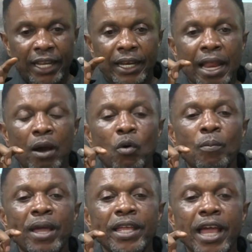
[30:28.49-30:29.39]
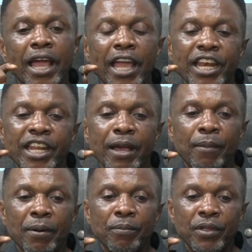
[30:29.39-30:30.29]
na obeye
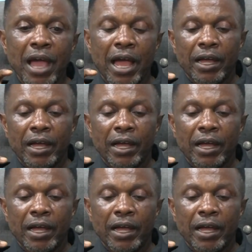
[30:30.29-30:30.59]
enema bi a